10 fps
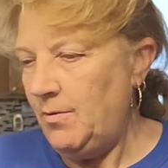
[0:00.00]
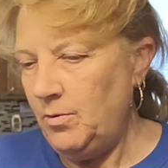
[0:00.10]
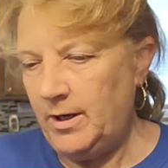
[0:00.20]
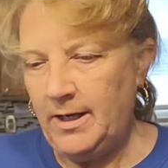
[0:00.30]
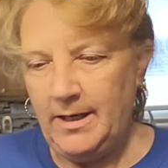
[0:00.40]

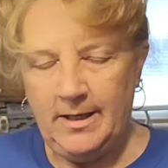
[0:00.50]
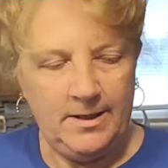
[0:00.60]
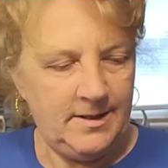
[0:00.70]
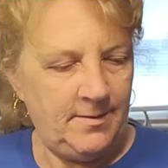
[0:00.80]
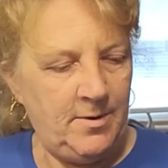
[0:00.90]
we're getting
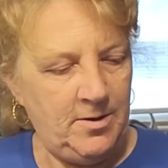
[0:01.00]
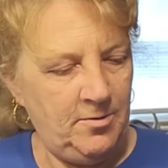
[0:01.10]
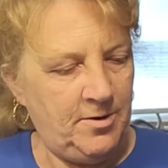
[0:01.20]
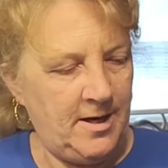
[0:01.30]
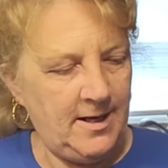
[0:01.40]
into some other
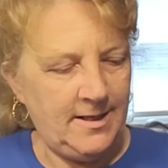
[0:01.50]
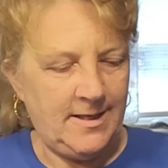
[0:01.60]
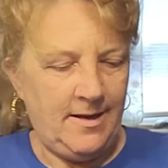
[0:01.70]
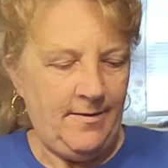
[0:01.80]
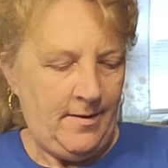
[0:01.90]

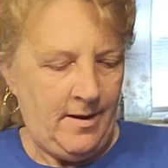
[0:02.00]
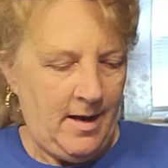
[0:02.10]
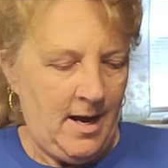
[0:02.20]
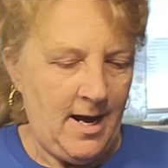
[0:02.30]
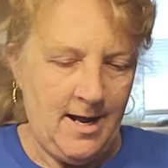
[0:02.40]
things.
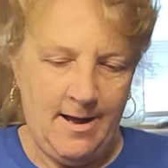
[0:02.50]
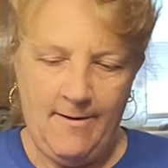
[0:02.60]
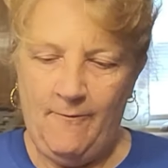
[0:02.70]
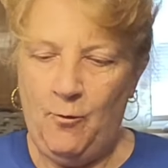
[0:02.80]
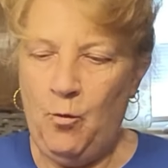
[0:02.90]
I
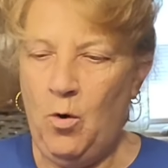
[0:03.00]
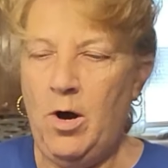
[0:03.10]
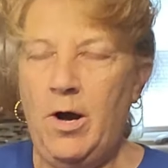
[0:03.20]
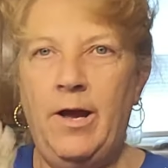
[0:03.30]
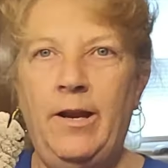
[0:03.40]
have
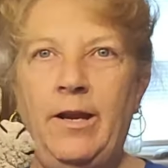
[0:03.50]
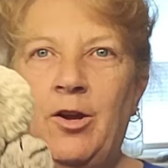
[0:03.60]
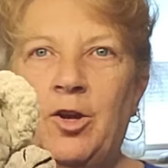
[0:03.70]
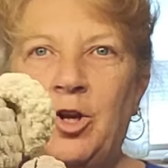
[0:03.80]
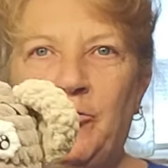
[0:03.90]

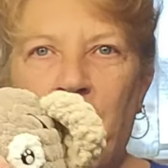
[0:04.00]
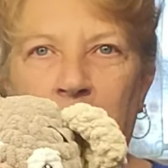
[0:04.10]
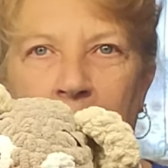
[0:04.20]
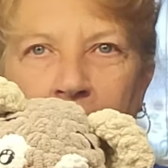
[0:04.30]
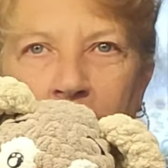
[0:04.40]
1 Goofy
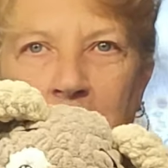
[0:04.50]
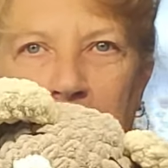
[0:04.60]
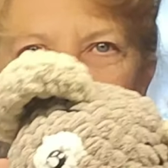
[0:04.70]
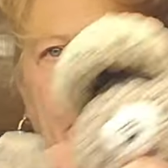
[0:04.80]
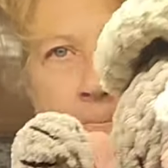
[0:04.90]
Bear